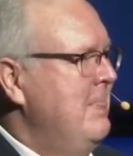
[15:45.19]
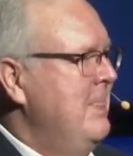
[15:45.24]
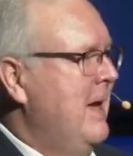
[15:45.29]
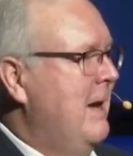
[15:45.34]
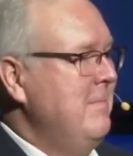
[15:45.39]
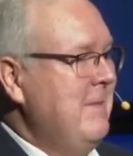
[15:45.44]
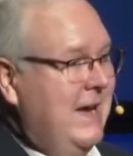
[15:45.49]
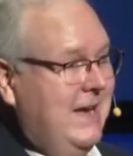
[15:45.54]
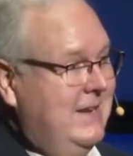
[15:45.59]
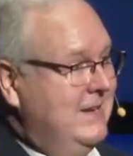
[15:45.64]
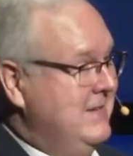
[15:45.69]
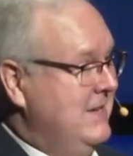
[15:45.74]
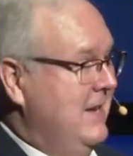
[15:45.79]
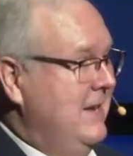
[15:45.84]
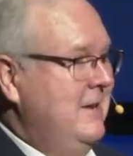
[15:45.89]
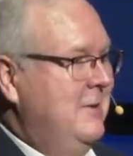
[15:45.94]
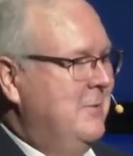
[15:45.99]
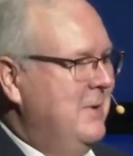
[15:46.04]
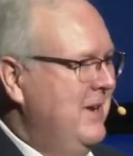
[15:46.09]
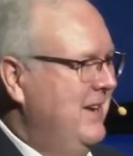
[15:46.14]
I'm not going to tell
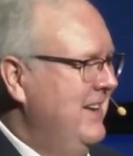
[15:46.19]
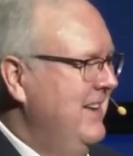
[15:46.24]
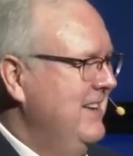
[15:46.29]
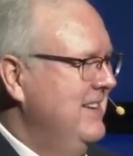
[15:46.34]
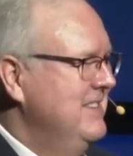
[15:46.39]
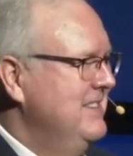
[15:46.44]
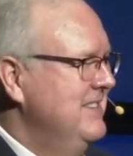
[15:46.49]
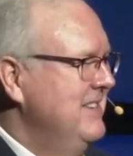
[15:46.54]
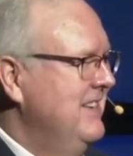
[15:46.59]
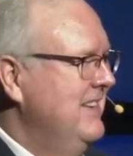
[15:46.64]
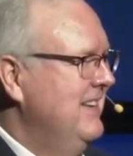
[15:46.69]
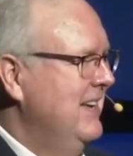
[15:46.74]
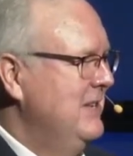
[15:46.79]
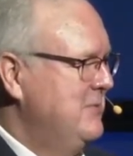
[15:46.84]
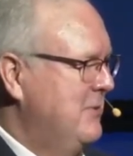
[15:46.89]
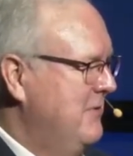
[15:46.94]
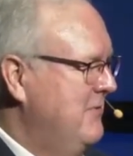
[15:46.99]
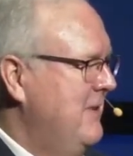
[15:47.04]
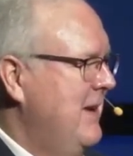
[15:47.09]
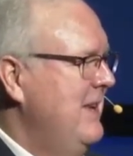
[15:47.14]
you what it is. That's
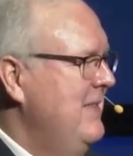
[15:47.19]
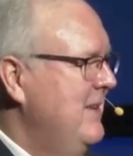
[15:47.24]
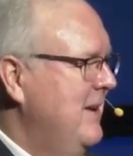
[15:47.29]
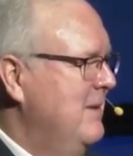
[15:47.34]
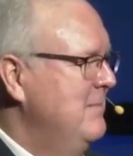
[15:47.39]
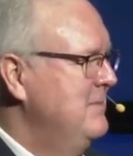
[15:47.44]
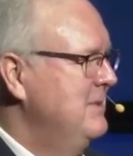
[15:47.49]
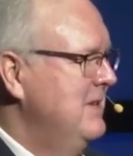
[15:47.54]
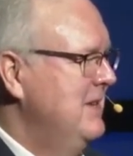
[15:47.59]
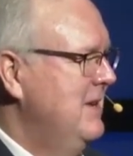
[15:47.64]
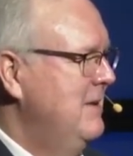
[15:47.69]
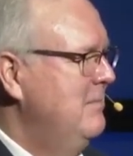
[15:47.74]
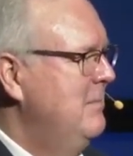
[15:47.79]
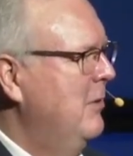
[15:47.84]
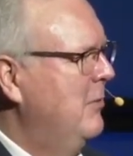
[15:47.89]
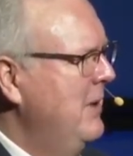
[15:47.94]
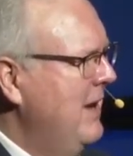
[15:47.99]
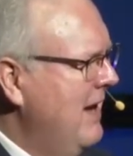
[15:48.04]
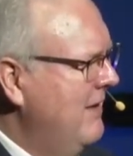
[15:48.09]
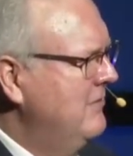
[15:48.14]
where faith comes in, but
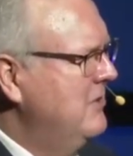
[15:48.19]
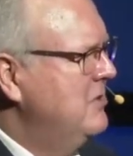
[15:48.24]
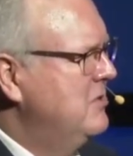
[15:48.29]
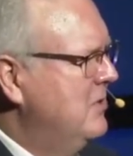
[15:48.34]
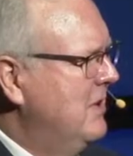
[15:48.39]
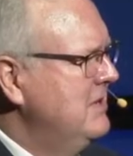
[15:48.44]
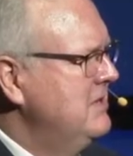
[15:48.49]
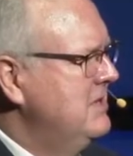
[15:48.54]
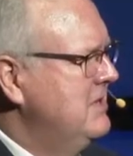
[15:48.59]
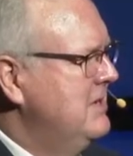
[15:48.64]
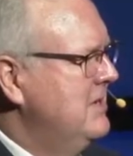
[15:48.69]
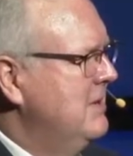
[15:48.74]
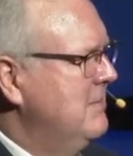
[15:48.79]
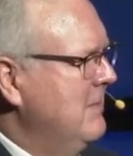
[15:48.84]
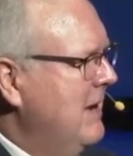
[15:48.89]
we have to trust Him.